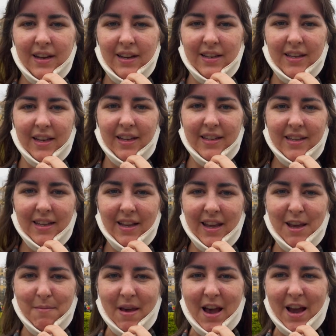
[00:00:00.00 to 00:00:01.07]
So you can still
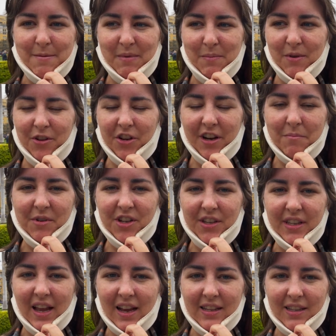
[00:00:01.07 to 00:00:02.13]
hear it behind me but Jeremy
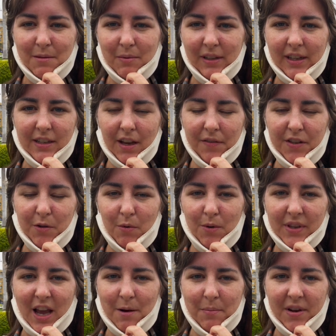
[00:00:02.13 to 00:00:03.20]
just asked a police officer what
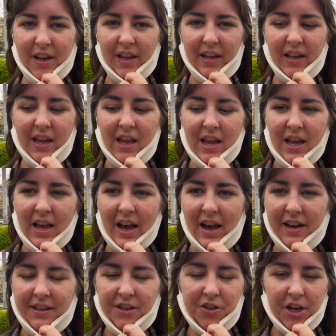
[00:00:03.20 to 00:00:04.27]
was happening
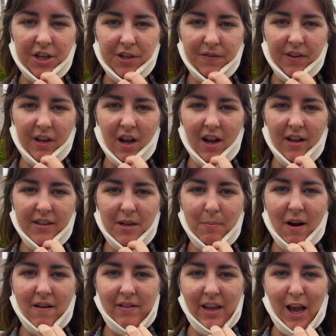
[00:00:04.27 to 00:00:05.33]
and it's a change of the guards and
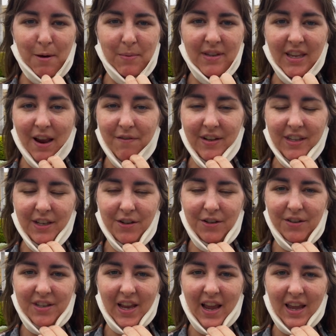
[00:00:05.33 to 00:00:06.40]
apparently it happens every
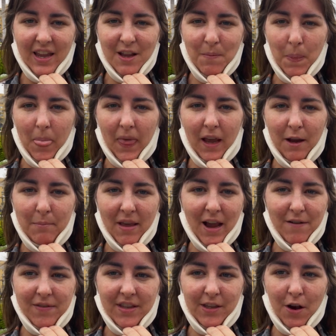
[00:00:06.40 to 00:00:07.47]
single day. Um, they
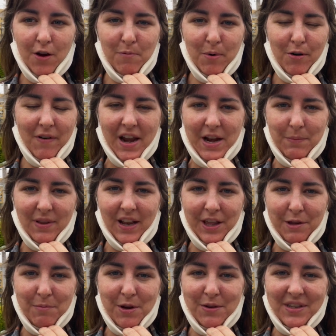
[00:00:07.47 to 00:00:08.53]
have this whole parade with like
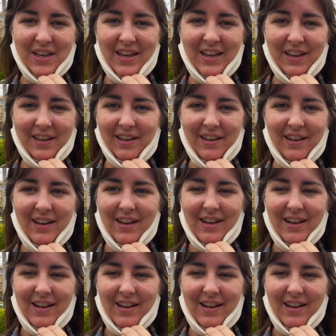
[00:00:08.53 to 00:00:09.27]
the music and